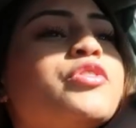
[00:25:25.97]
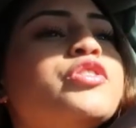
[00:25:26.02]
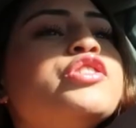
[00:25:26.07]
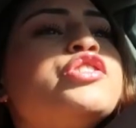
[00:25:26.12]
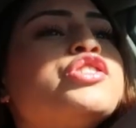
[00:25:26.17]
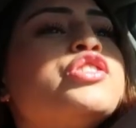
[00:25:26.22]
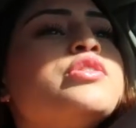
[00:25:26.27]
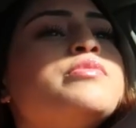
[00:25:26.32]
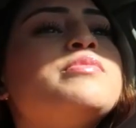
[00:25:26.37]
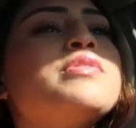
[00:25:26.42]

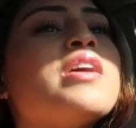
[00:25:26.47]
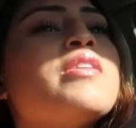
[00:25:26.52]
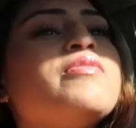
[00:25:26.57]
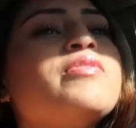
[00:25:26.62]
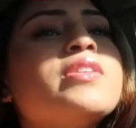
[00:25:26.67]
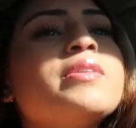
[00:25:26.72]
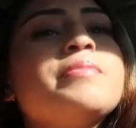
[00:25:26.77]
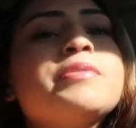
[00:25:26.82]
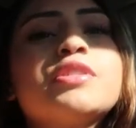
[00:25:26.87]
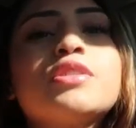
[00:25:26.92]
You should
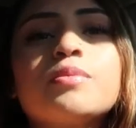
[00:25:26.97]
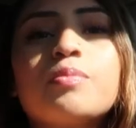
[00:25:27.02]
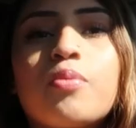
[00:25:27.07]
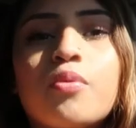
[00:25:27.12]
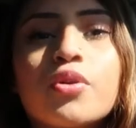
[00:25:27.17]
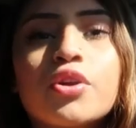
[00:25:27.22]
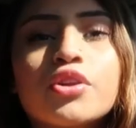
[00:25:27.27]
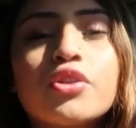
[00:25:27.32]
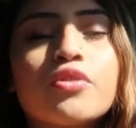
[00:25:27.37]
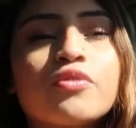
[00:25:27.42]
definitely be
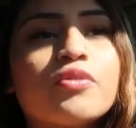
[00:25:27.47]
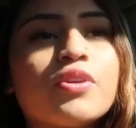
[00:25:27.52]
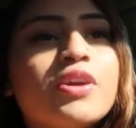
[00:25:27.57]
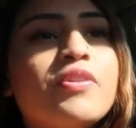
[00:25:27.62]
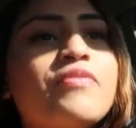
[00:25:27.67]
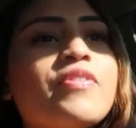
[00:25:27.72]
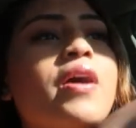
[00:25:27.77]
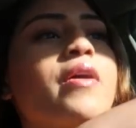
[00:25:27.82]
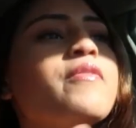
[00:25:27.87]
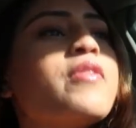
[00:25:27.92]
supporting your
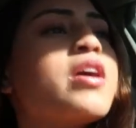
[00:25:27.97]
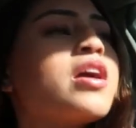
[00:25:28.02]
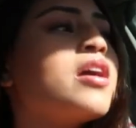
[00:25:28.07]
friend.